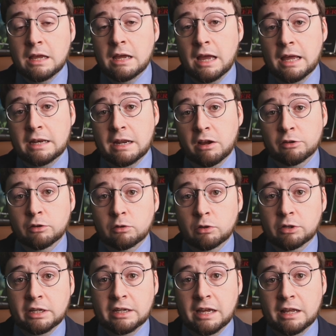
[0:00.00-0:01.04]
and now you're
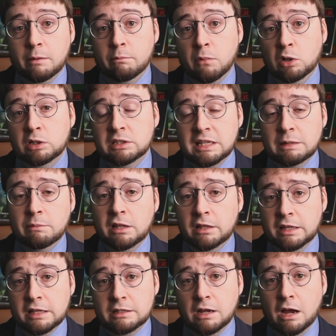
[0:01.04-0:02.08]
looking at a
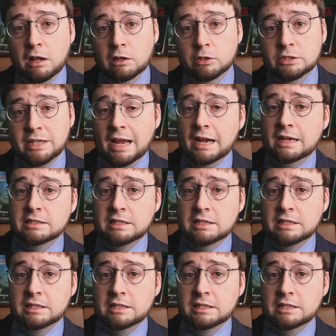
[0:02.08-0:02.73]
multi-million-dollar tax